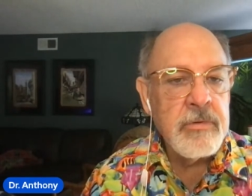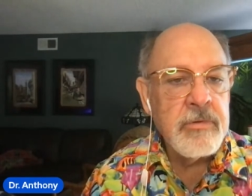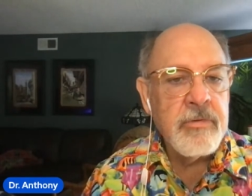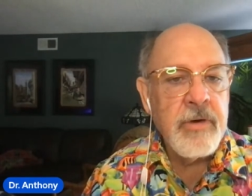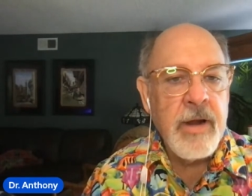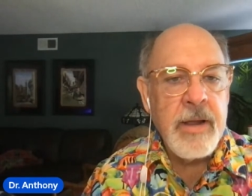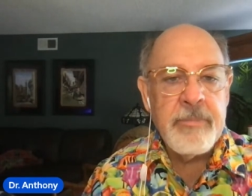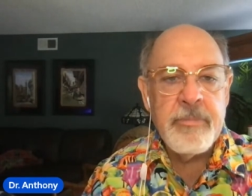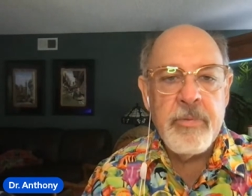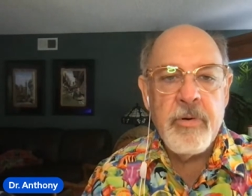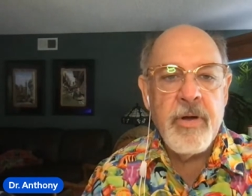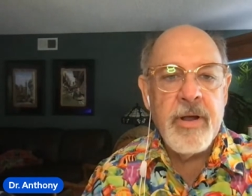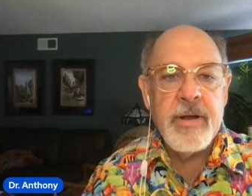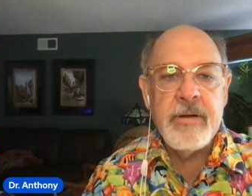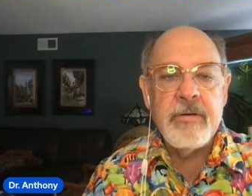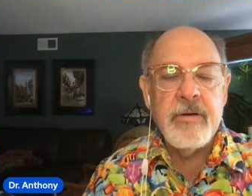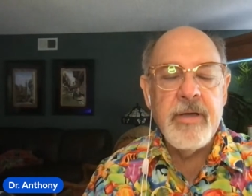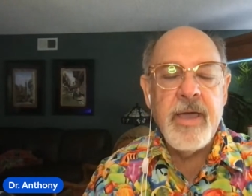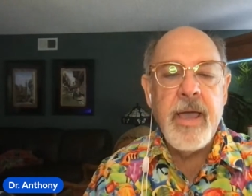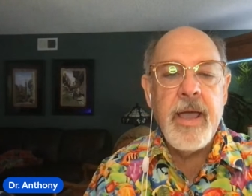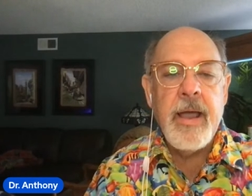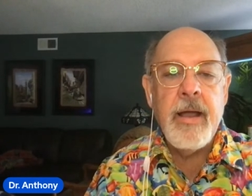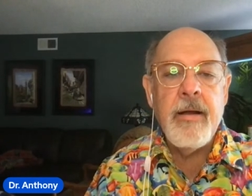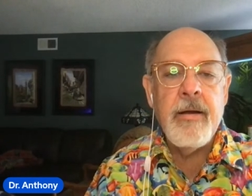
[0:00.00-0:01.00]
Great parental
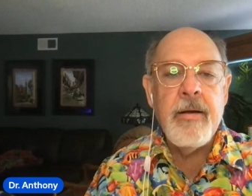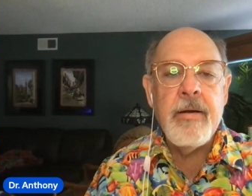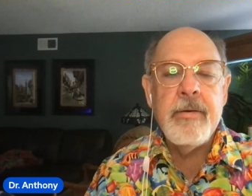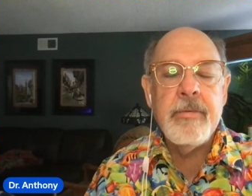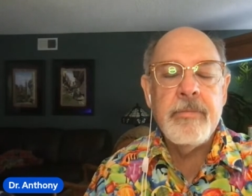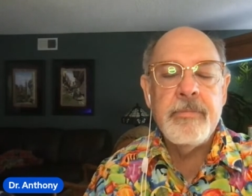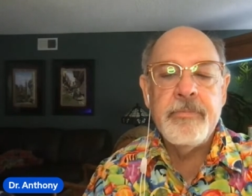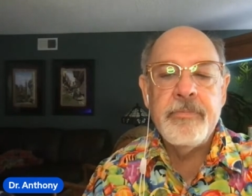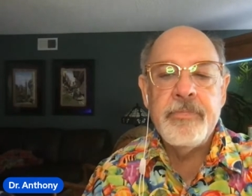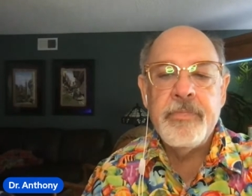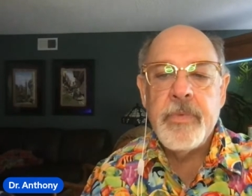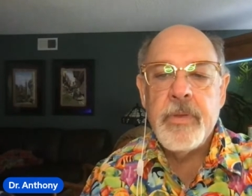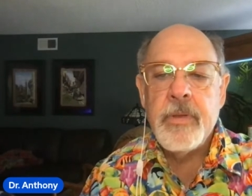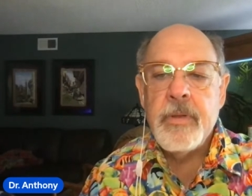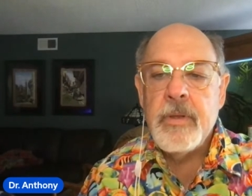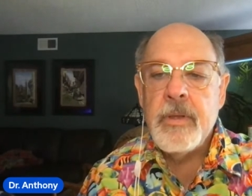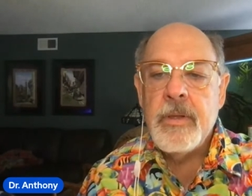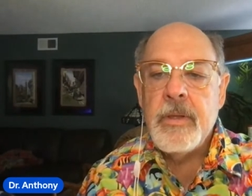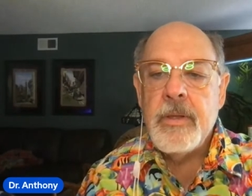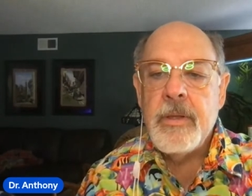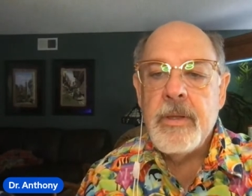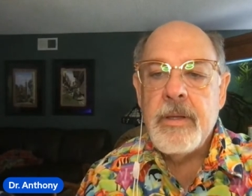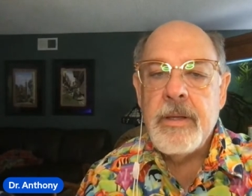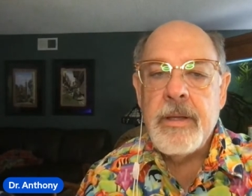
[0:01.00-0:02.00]
care,
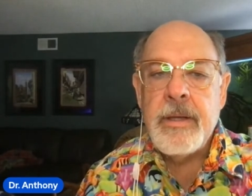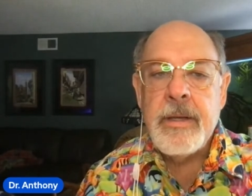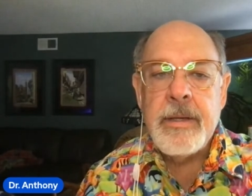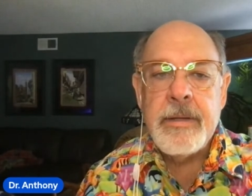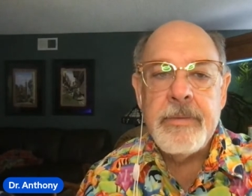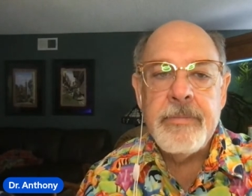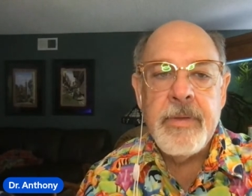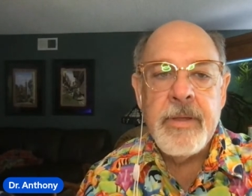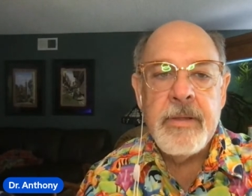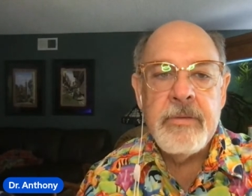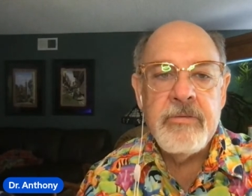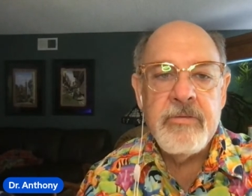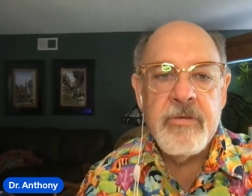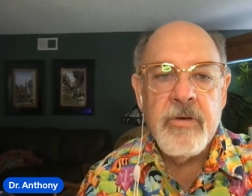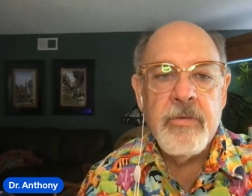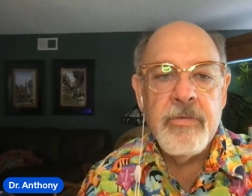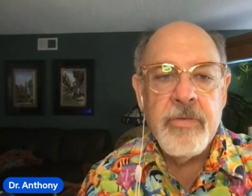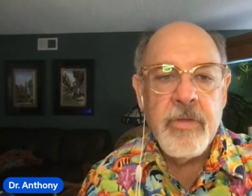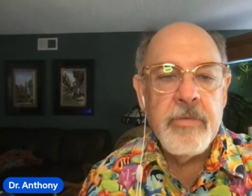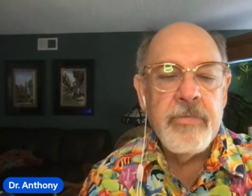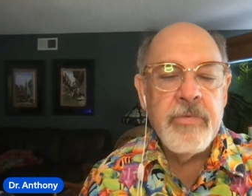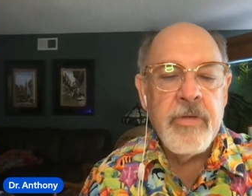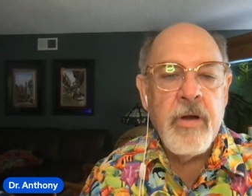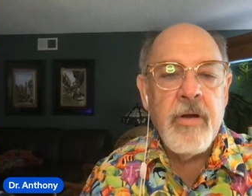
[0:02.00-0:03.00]
and so
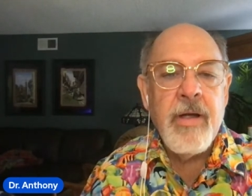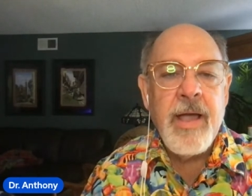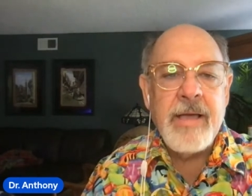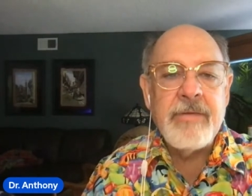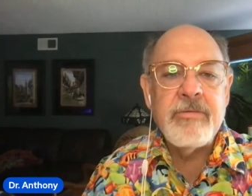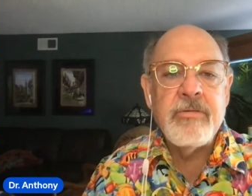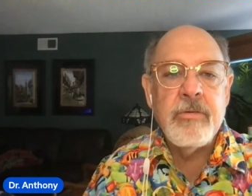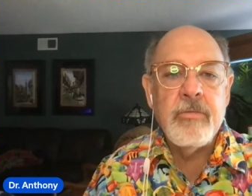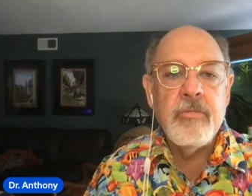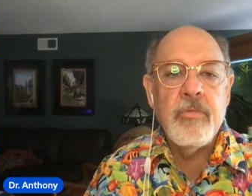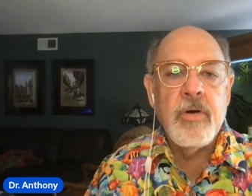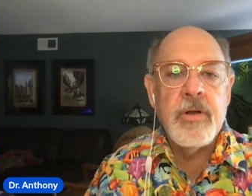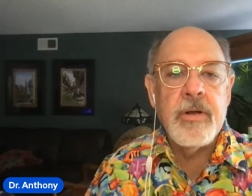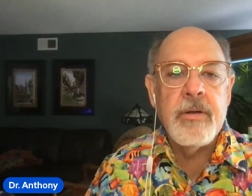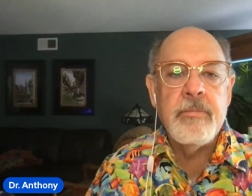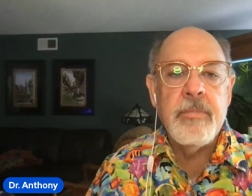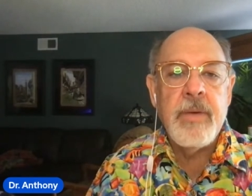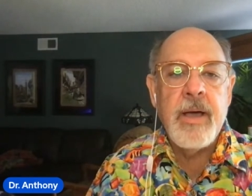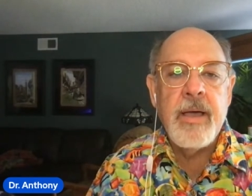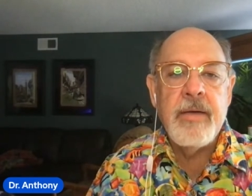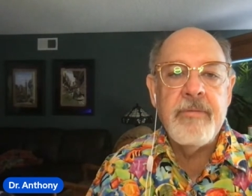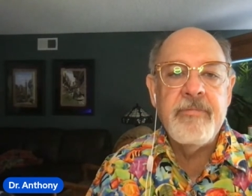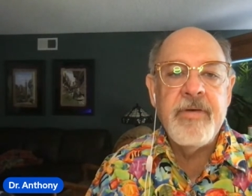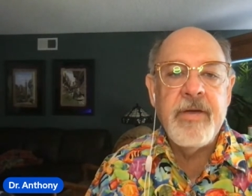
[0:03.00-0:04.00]
they're actually one of
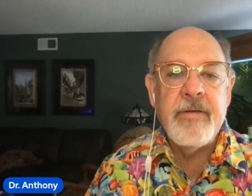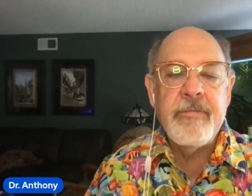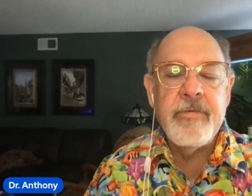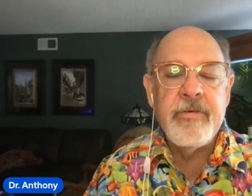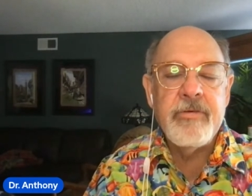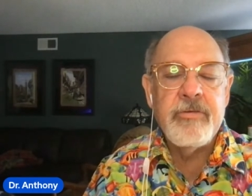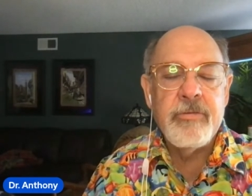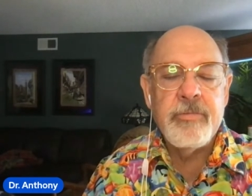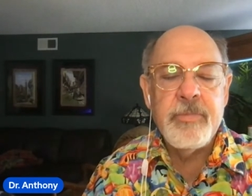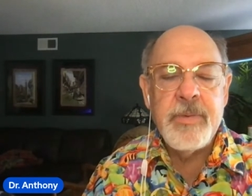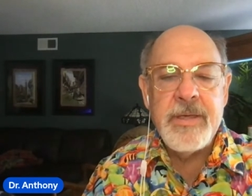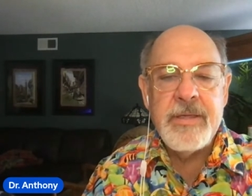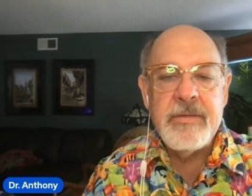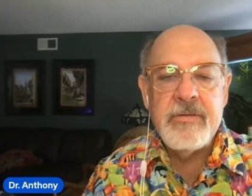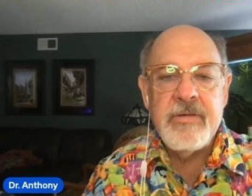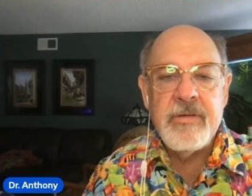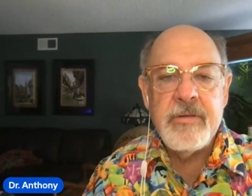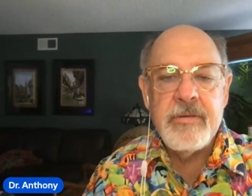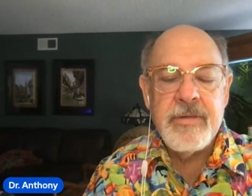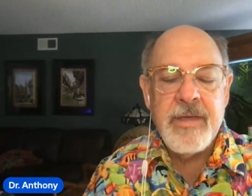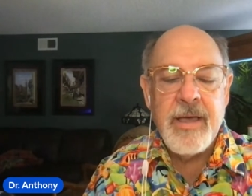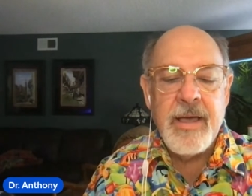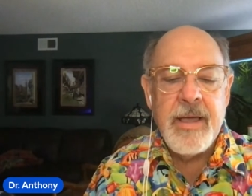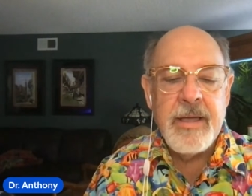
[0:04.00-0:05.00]
my favorite species.